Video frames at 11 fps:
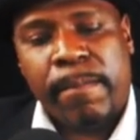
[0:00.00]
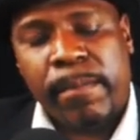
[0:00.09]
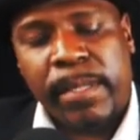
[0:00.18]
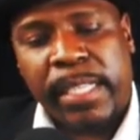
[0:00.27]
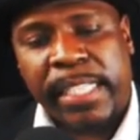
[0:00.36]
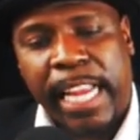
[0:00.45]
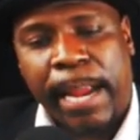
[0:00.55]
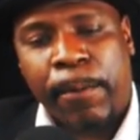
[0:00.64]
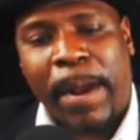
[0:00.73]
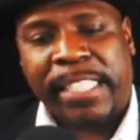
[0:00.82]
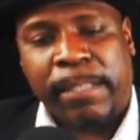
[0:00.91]

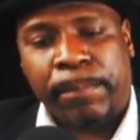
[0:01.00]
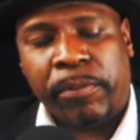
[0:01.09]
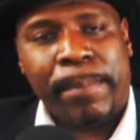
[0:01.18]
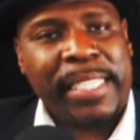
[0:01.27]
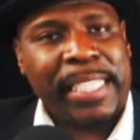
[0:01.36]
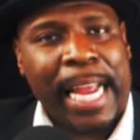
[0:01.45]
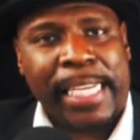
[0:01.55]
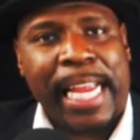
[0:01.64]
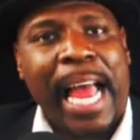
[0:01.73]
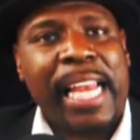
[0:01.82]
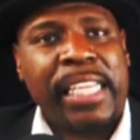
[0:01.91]
white supremacist
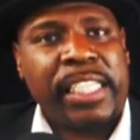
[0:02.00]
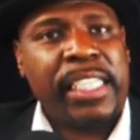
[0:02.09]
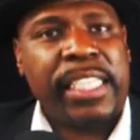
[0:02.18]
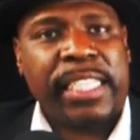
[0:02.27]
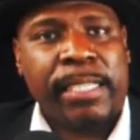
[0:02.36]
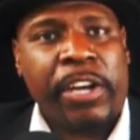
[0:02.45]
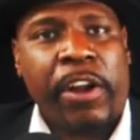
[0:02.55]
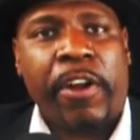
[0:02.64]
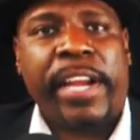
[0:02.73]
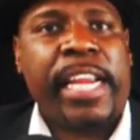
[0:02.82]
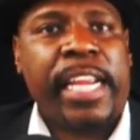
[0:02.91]
ideology that's
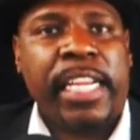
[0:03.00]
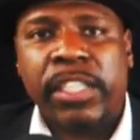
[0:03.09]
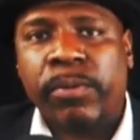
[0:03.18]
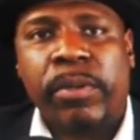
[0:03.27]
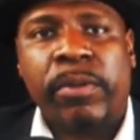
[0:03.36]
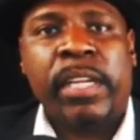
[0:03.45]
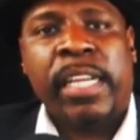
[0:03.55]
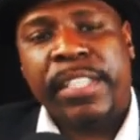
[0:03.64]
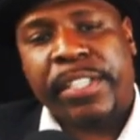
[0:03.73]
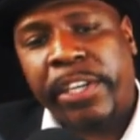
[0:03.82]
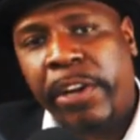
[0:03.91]
occurring in Israel
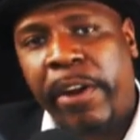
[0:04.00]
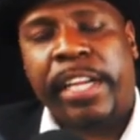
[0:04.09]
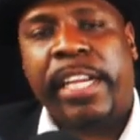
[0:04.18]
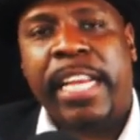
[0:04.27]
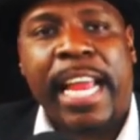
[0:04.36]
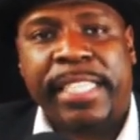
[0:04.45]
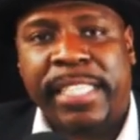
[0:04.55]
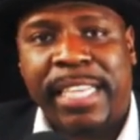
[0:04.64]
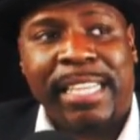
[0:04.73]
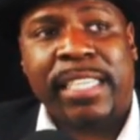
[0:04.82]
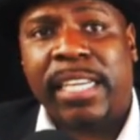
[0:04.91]
is occurring in the United
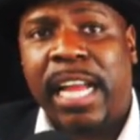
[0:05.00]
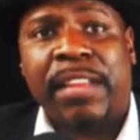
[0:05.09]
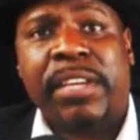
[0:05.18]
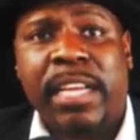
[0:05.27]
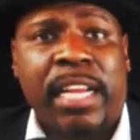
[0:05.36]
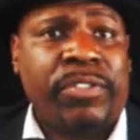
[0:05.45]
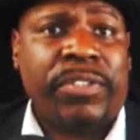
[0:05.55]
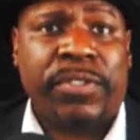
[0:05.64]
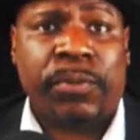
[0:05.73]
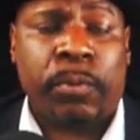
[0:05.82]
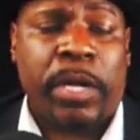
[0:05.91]
States and other countries
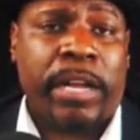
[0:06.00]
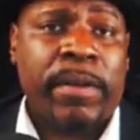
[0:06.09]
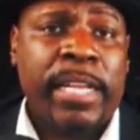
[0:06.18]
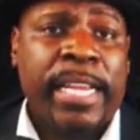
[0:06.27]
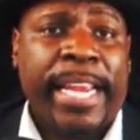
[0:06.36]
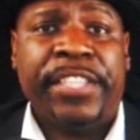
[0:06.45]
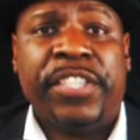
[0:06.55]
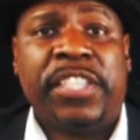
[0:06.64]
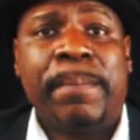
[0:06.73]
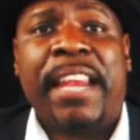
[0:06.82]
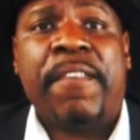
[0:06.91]
as well. It just
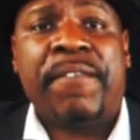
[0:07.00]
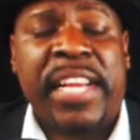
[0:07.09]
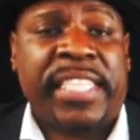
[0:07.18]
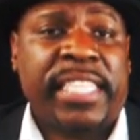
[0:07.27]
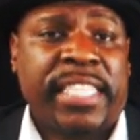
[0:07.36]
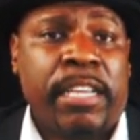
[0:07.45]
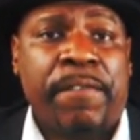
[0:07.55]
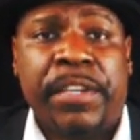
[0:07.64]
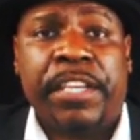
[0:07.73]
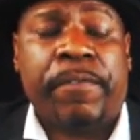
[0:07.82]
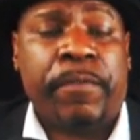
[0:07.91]
manifests itself in
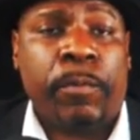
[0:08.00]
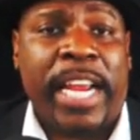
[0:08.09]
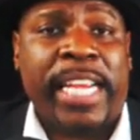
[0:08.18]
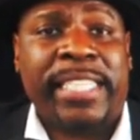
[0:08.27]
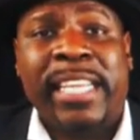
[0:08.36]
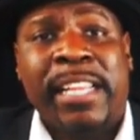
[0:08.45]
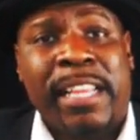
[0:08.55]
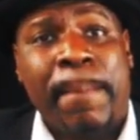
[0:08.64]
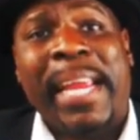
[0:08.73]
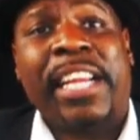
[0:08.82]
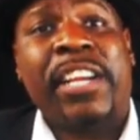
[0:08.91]
different ways that
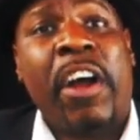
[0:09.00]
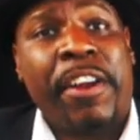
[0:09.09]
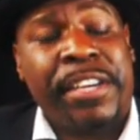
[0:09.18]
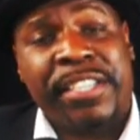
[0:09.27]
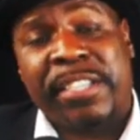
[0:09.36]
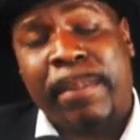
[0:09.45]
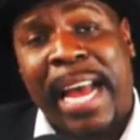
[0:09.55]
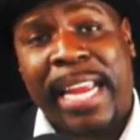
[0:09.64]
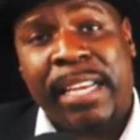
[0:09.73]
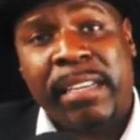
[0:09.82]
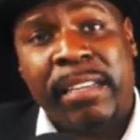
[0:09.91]
make it harder to spot.
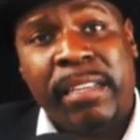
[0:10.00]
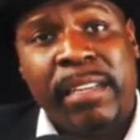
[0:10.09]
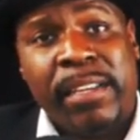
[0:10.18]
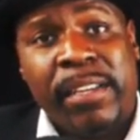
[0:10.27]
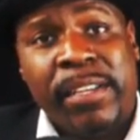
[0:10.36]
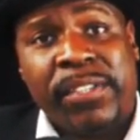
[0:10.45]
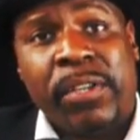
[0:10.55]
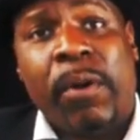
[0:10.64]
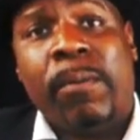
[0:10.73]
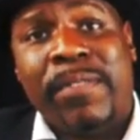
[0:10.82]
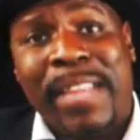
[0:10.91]

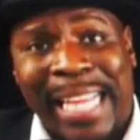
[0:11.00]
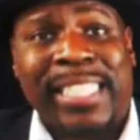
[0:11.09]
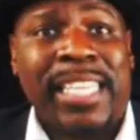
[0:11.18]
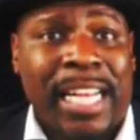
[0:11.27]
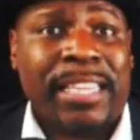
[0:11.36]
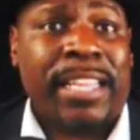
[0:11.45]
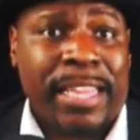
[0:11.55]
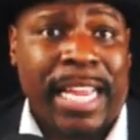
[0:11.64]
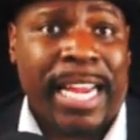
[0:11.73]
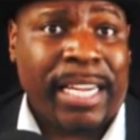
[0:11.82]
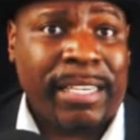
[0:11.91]
So that's another
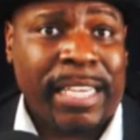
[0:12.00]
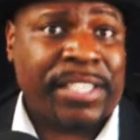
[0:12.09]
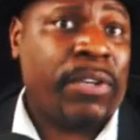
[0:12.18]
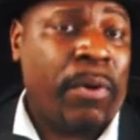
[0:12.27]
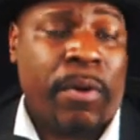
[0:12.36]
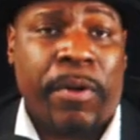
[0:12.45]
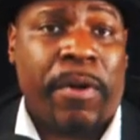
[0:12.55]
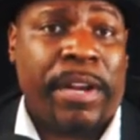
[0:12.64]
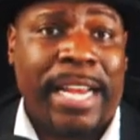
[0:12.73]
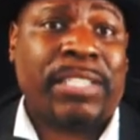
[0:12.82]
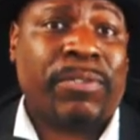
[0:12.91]
thing that's going on, and
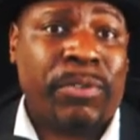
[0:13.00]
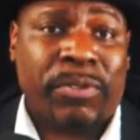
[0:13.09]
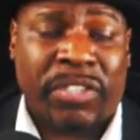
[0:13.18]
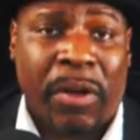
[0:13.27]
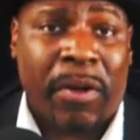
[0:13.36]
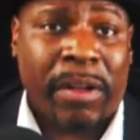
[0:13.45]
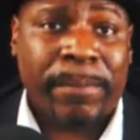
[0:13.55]
that's real talk.